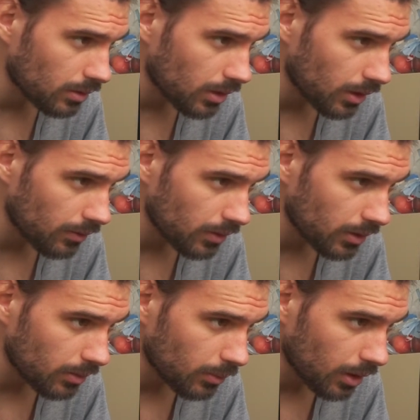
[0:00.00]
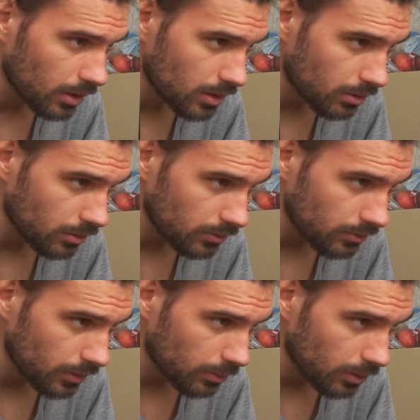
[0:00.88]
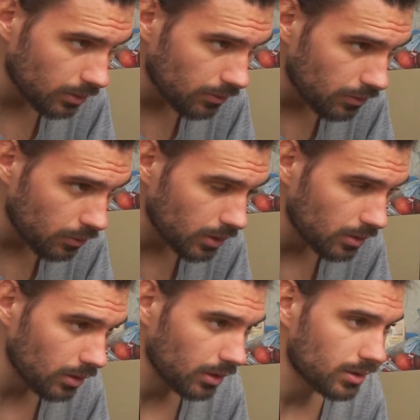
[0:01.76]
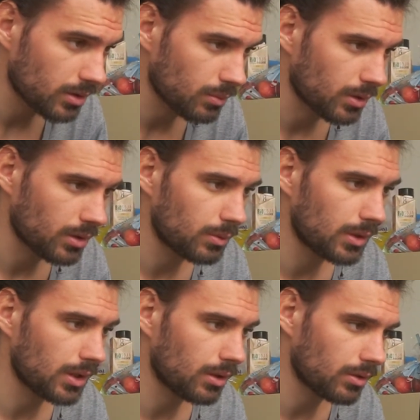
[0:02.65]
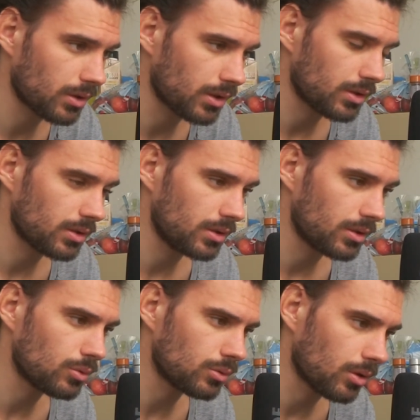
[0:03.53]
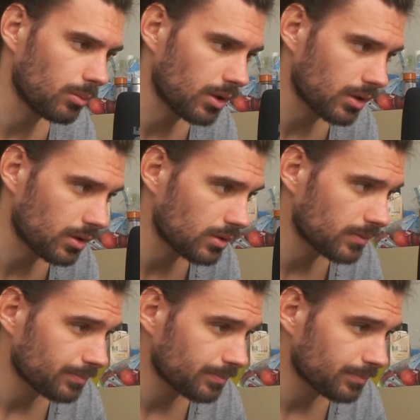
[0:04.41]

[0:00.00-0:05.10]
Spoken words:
have a margin of about $3 when we are looking at the crude oil market.